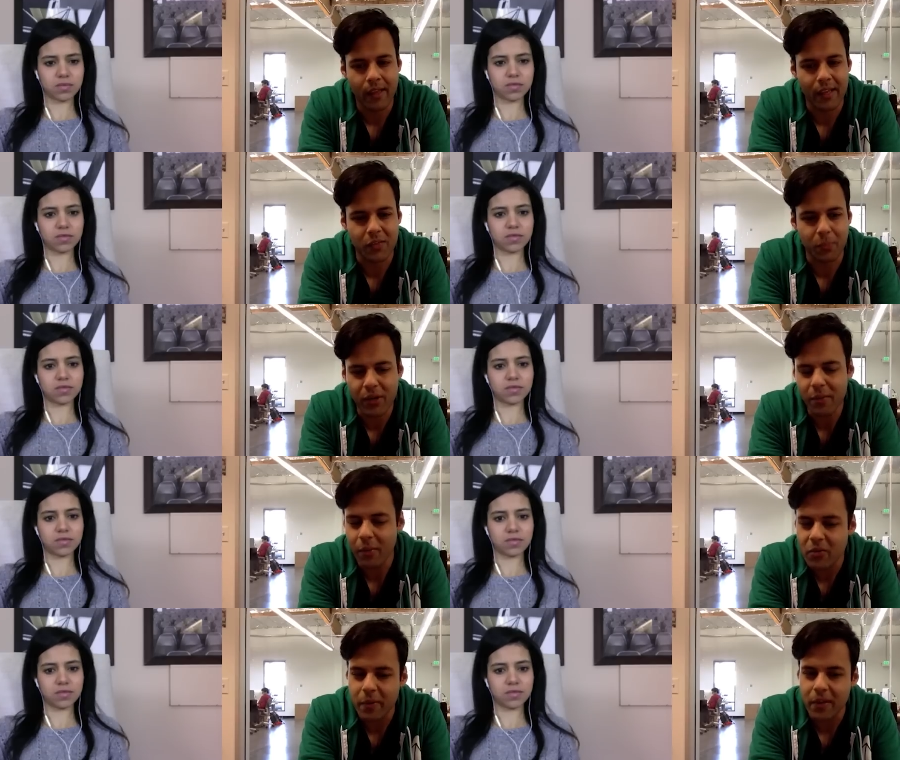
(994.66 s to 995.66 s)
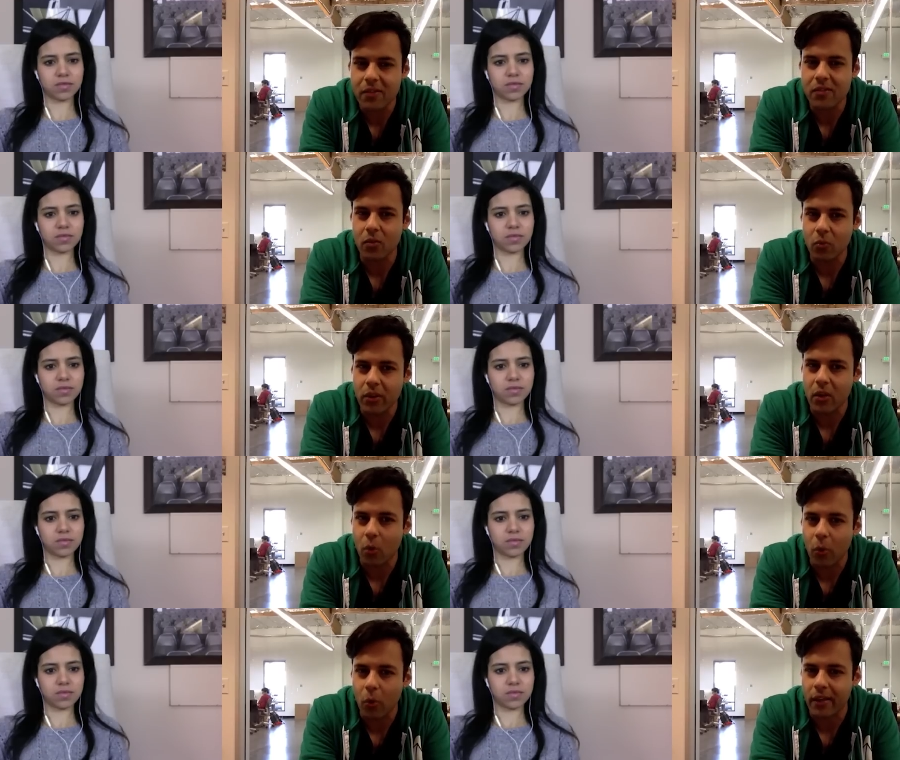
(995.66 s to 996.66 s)
Speaker 1: is pretty much because they're really
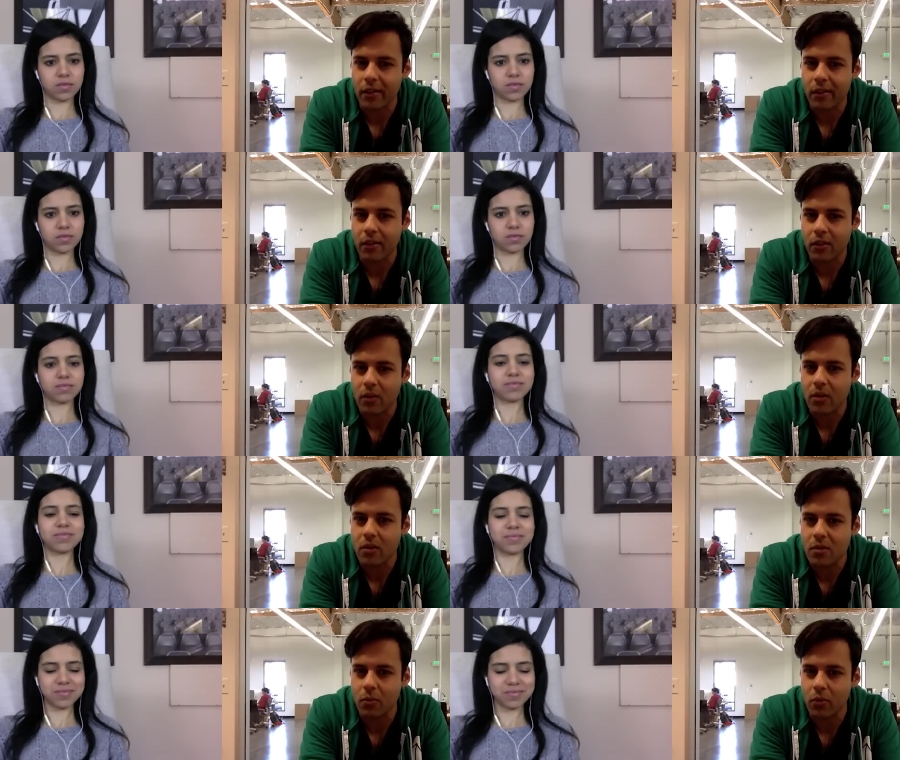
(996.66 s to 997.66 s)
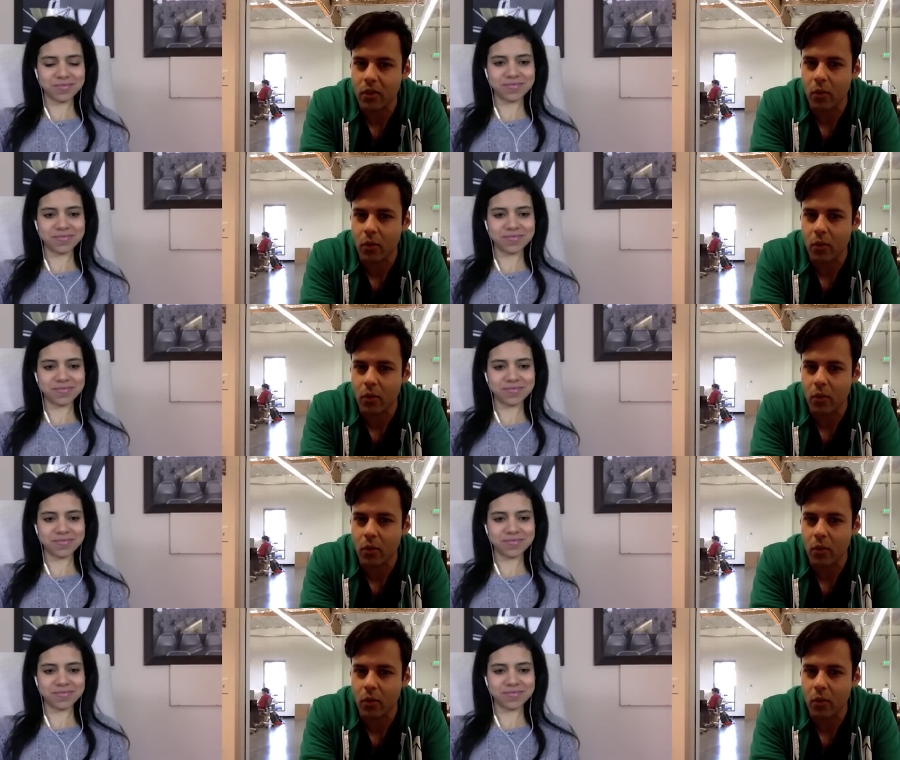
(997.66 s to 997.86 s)
quick. Like you can use them really